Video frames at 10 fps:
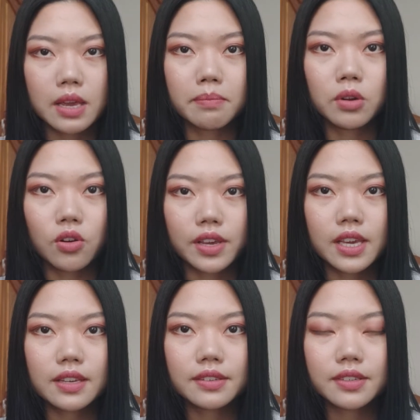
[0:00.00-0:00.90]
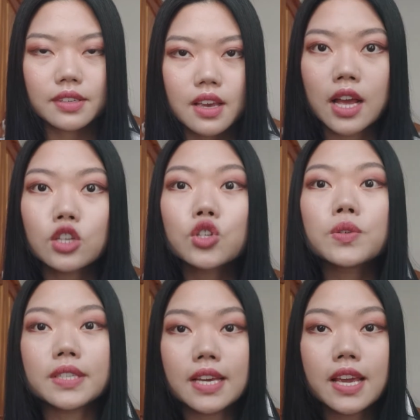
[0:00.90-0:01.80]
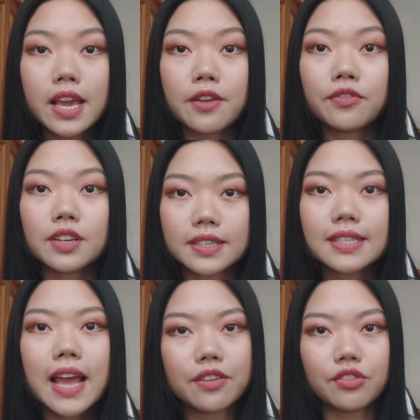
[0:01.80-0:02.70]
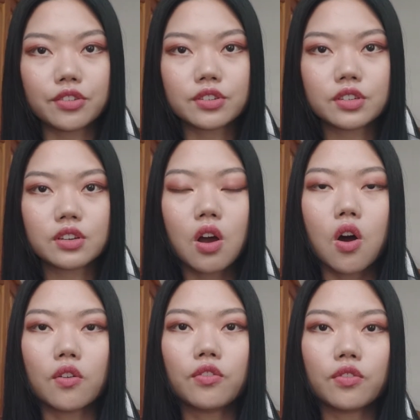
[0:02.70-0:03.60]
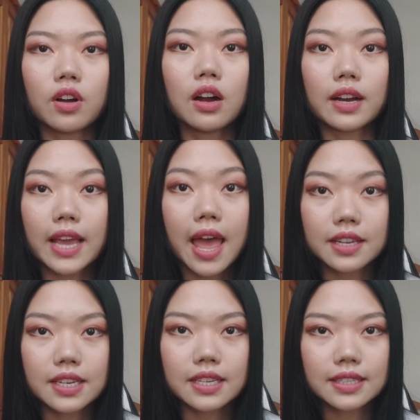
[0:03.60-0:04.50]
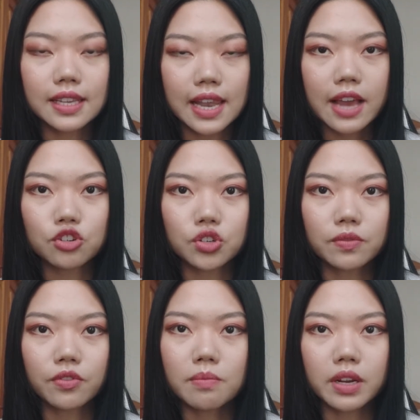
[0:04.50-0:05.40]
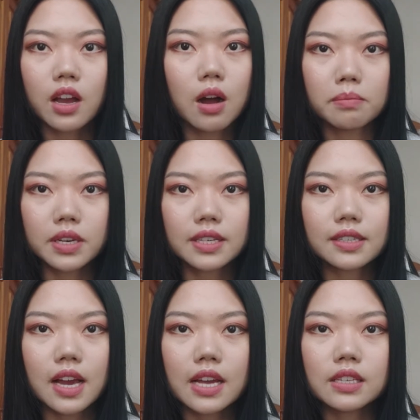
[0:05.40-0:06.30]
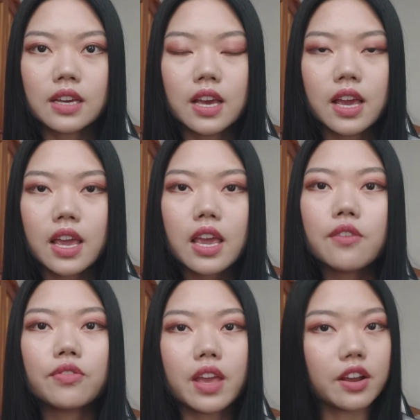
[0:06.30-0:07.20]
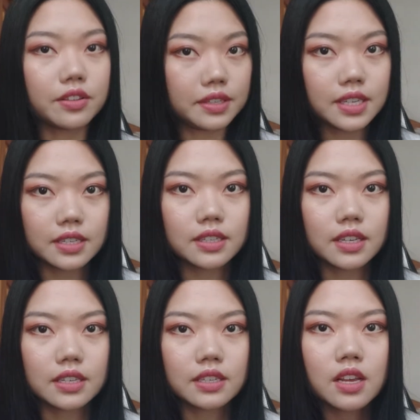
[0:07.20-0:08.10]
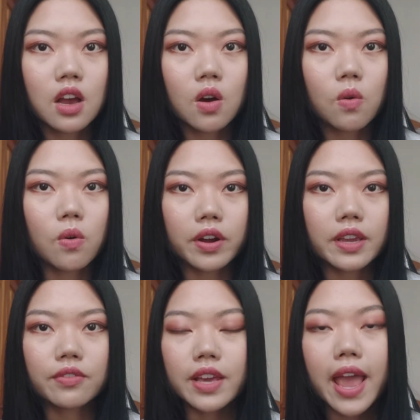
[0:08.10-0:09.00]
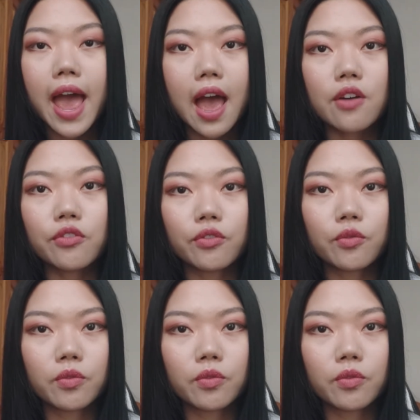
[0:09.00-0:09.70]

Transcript: employees to see if the standards of uh, candidate selection from the company side, if they're consistent or if they have